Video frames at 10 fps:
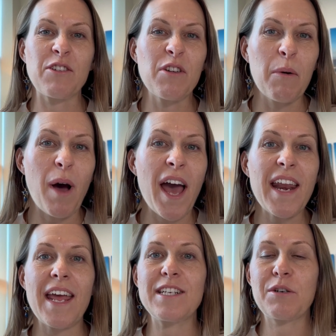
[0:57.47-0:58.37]
you know
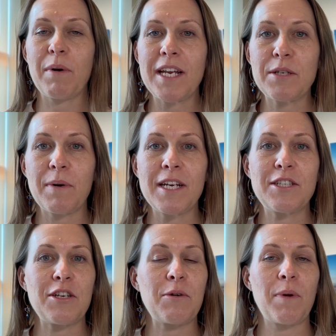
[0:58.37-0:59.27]
what? In
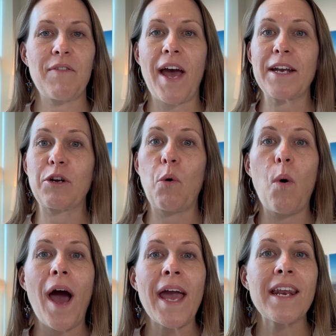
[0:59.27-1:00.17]
2022, we've had
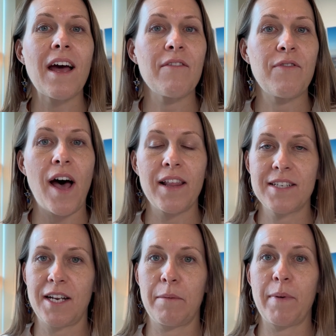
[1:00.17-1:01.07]
quite a
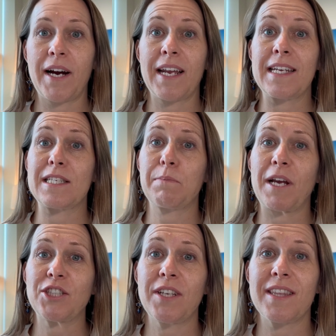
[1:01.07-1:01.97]
volatile market,
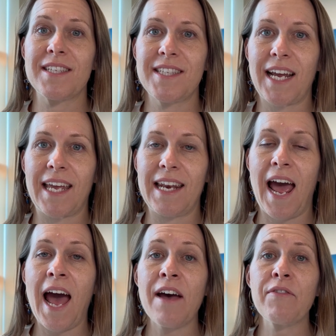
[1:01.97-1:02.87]
especially the second
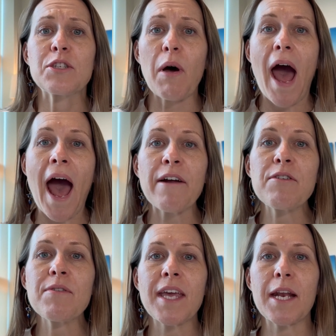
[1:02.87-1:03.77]
half. So how do
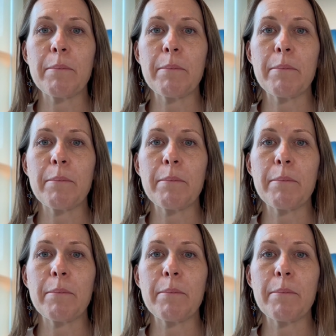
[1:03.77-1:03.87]
you get a